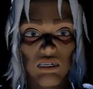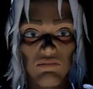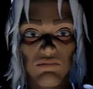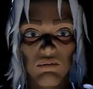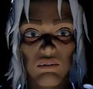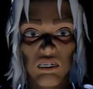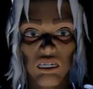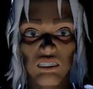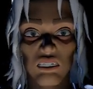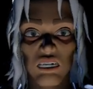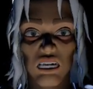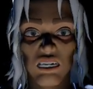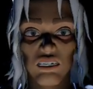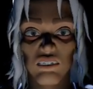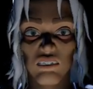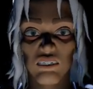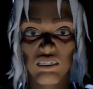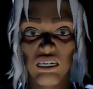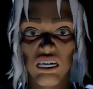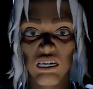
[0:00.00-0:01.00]
prick's
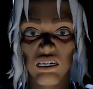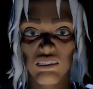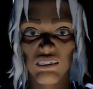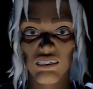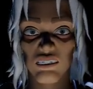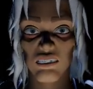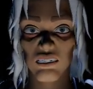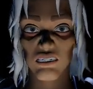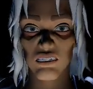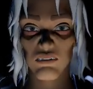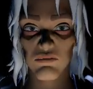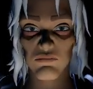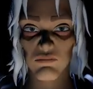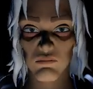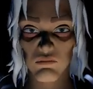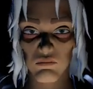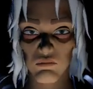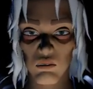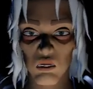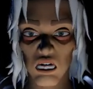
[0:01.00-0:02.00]
exoskeleton
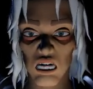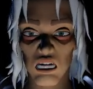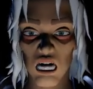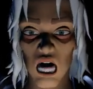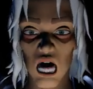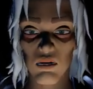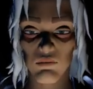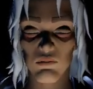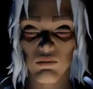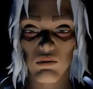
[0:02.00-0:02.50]
wake up.